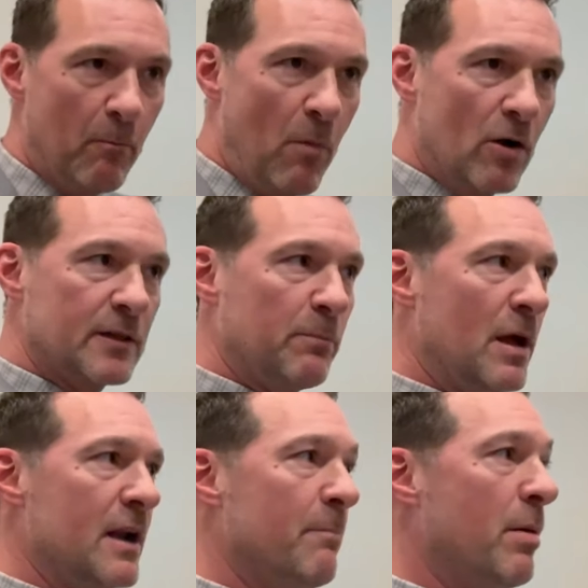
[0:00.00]

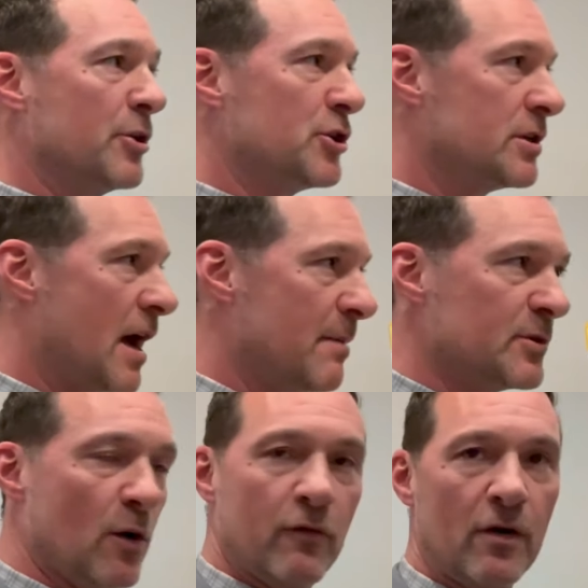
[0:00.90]
multiplied a bunch of times
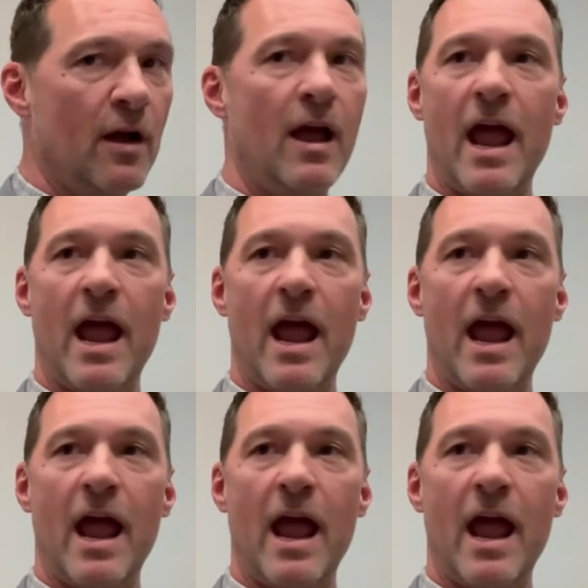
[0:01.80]
over?